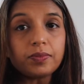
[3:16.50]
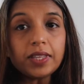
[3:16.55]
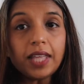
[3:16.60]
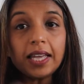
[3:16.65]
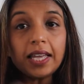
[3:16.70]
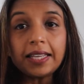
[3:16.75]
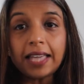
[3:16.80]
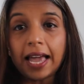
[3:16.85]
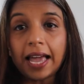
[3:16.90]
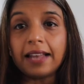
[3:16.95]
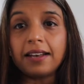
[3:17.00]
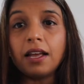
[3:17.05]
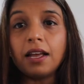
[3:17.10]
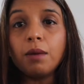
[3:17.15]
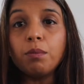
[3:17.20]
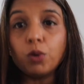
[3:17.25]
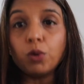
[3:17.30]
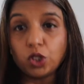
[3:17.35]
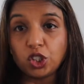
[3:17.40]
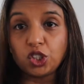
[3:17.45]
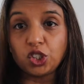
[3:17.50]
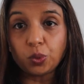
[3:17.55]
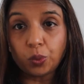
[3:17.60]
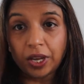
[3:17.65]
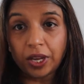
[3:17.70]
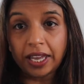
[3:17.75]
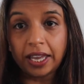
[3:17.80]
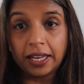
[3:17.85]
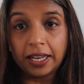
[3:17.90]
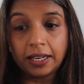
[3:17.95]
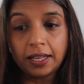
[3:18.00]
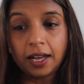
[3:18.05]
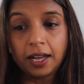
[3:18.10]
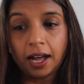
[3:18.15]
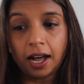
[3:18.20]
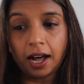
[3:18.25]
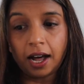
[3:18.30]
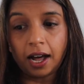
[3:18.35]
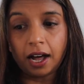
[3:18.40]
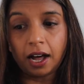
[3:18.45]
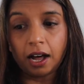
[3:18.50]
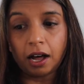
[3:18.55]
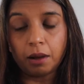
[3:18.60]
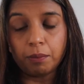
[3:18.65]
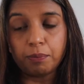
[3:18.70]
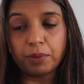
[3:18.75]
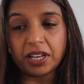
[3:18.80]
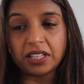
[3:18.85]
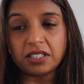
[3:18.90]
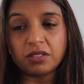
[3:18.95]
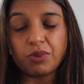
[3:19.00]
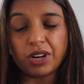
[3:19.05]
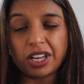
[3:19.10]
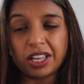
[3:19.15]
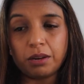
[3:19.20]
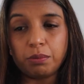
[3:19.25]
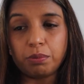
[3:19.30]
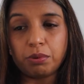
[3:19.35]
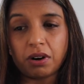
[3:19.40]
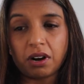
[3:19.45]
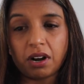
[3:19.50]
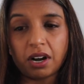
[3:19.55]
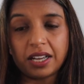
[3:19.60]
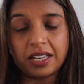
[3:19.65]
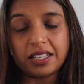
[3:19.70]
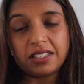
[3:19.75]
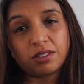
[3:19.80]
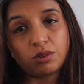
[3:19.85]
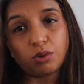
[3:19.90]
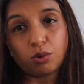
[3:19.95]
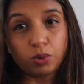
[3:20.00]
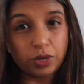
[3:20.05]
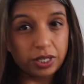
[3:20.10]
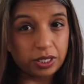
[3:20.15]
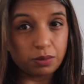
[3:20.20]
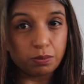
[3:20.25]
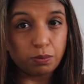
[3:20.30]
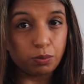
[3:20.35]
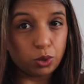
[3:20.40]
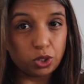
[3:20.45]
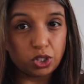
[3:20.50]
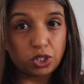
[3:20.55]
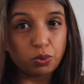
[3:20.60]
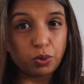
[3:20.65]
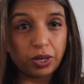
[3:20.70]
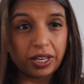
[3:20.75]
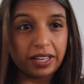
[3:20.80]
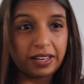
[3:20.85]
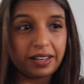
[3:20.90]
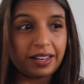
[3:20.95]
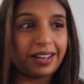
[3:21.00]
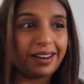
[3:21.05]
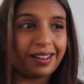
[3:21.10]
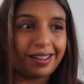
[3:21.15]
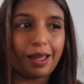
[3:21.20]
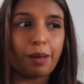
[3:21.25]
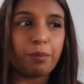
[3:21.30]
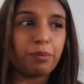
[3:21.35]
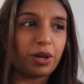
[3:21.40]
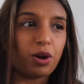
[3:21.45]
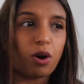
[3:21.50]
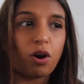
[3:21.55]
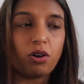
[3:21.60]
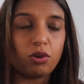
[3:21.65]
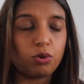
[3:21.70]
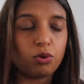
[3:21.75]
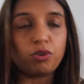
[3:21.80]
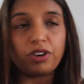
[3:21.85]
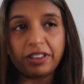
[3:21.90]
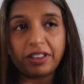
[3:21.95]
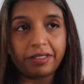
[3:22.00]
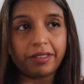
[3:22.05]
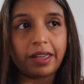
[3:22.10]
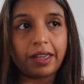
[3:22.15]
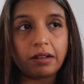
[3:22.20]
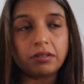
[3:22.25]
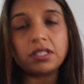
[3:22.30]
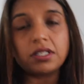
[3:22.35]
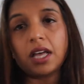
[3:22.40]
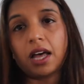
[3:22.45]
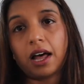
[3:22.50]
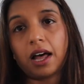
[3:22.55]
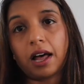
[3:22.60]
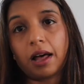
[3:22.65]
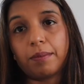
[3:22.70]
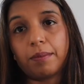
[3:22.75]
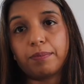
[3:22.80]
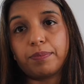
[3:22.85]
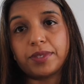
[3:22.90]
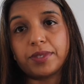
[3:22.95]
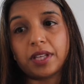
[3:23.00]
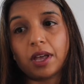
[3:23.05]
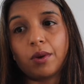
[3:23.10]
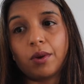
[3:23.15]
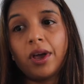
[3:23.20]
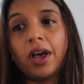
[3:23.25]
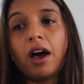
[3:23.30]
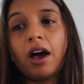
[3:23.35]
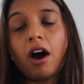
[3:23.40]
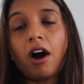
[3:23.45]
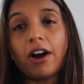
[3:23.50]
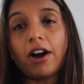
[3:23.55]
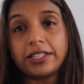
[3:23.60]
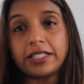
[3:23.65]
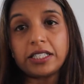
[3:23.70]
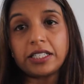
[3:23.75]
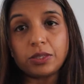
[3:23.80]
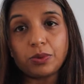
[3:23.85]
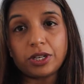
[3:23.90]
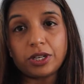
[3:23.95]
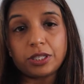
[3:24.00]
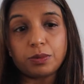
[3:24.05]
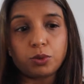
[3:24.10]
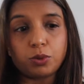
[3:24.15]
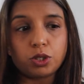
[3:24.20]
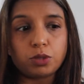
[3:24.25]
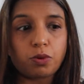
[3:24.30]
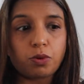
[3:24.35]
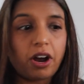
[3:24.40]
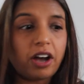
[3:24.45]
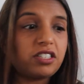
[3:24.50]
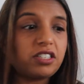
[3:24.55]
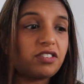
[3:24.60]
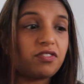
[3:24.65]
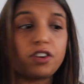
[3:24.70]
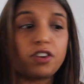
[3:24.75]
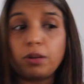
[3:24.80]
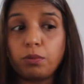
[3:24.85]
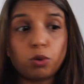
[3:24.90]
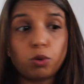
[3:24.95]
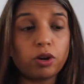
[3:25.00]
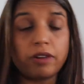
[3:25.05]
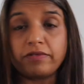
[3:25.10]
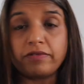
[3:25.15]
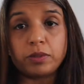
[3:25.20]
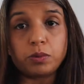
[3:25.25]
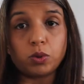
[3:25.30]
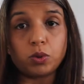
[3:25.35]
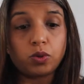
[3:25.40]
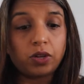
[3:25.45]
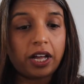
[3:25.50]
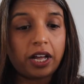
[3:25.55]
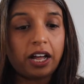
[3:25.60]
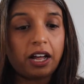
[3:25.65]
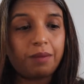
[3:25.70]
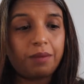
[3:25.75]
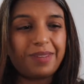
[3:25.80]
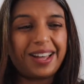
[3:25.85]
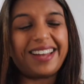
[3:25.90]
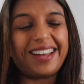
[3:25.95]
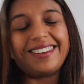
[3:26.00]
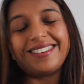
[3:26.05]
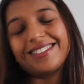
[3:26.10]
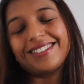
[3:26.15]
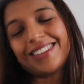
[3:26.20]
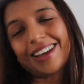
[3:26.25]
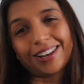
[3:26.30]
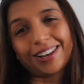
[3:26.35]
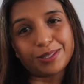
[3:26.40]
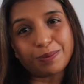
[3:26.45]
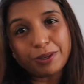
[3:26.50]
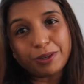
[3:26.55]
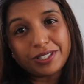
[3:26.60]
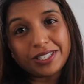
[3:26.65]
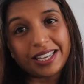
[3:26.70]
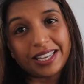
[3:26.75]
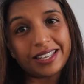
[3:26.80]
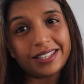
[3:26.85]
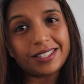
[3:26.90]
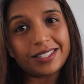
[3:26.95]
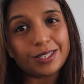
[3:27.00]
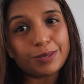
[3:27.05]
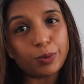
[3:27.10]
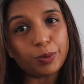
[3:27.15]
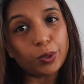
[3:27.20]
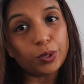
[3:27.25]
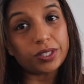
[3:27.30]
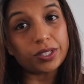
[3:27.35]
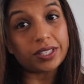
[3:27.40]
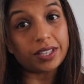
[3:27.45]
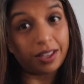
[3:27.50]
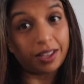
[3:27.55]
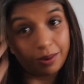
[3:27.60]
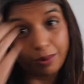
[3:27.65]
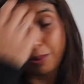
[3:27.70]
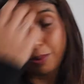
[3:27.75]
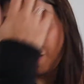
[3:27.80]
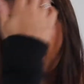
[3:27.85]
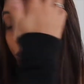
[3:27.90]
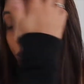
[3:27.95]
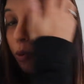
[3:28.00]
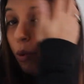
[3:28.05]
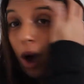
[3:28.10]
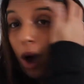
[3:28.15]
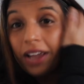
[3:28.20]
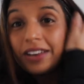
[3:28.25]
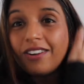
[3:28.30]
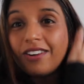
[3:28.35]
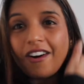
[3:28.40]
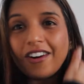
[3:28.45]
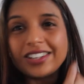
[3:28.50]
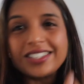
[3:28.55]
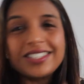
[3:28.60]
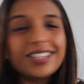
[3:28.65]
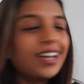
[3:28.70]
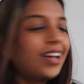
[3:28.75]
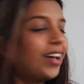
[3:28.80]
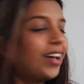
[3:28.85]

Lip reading: again, moisture wicking, because a regular bra isn't always moisture wicking, and it can be cotton or anything else. So I tend to wear a sports bra. I just find it more comfortable. And I suppose skiing's a sport, so why not?